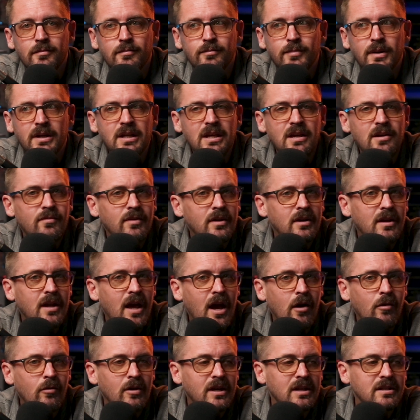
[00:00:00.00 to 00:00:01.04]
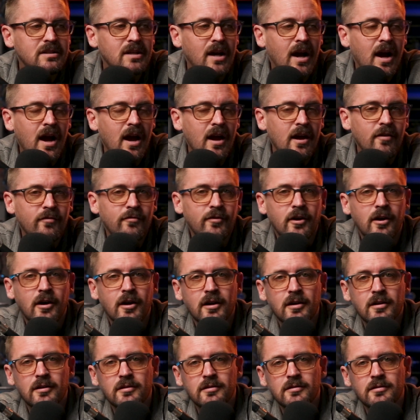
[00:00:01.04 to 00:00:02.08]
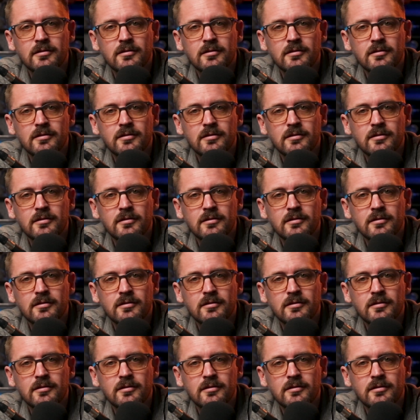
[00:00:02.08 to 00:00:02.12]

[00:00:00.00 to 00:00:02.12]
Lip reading: But even now we get to IFR.